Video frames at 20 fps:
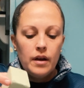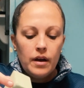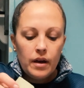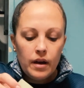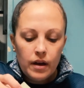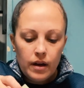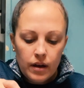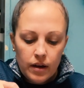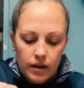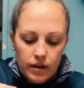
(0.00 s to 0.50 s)

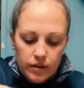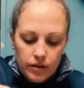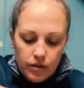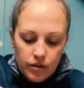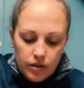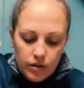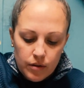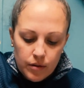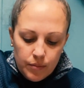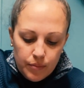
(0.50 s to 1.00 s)
And you're
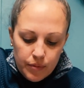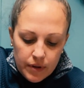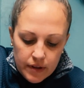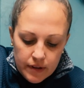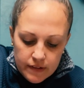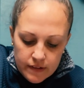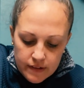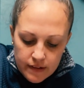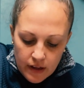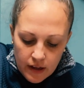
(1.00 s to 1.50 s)
going to place
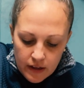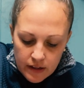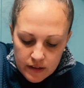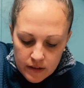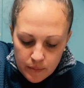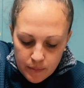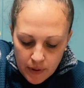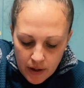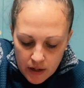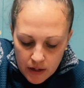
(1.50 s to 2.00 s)
that in the
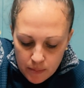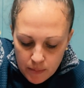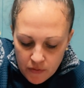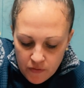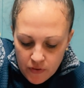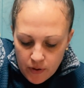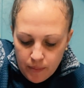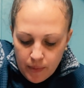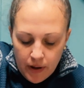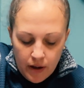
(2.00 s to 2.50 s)
bottom of
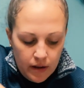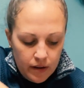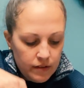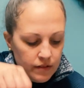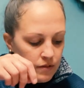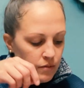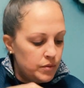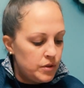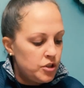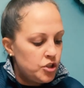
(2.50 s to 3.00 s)
your box,
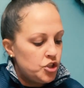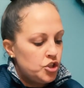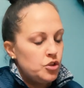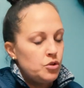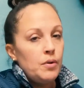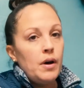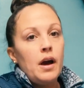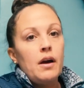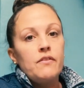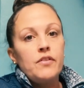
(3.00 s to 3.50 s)
which you
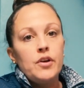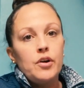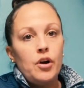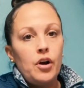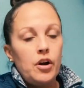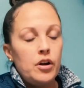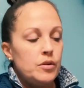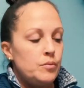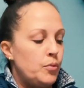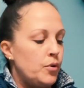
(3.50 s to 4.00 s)
have the
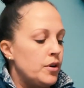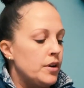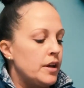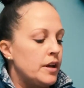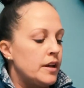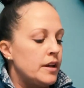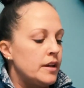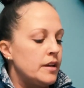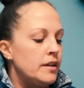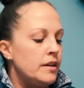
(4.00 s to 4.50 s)
cardboard
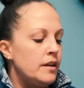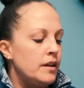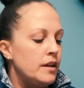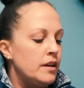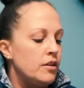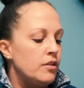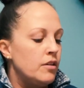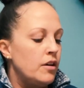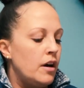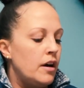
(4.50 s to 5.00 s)
in.
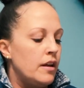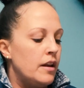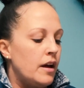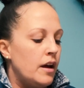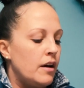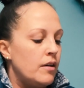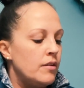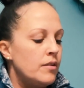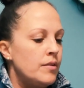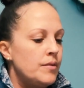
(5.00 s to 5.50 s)
You cut it
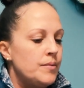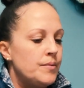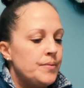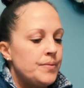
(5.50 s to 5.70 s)
out.